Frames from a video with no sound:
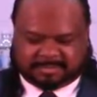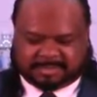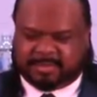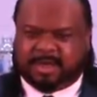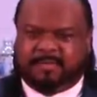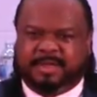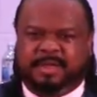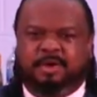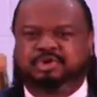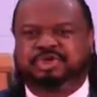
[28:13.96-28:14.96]
Some of y'all
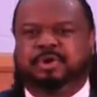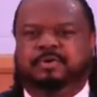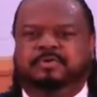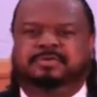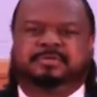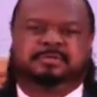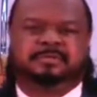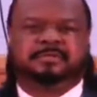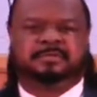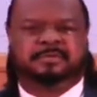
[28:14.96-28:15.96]
do no shows.
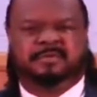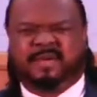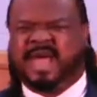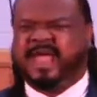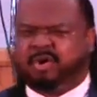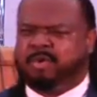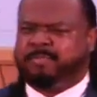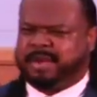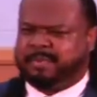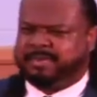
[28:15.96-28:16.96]
I ain't
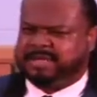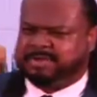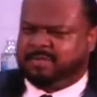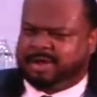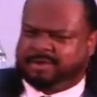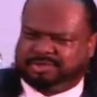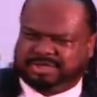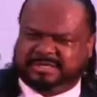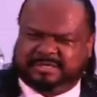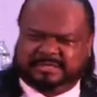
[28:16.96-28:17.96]
going to that place talking about
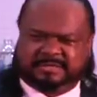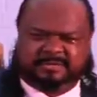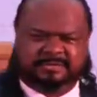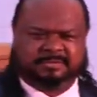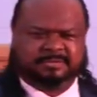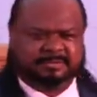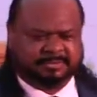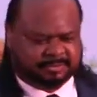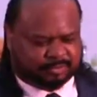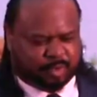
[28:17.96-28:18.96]
Jesus.
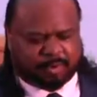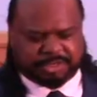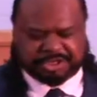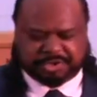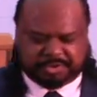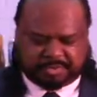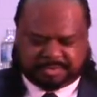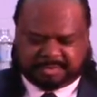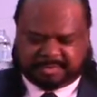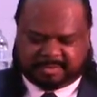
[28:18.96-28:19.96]
What's wrong with you?
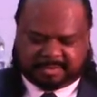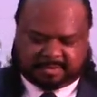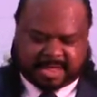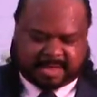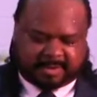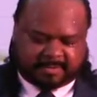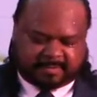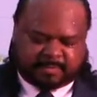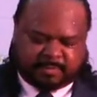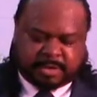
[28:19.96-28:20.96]
Right?
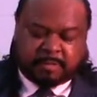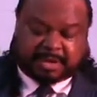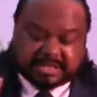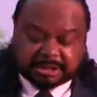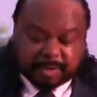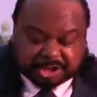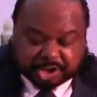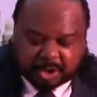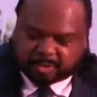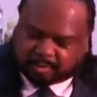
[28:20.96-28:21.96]
But this is what you
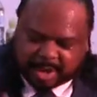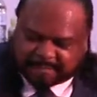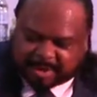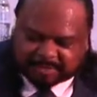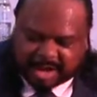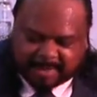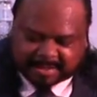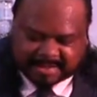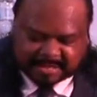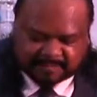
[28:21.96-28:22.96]
do. Have you ever thought
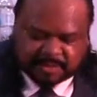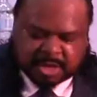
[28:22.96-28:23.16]
about this?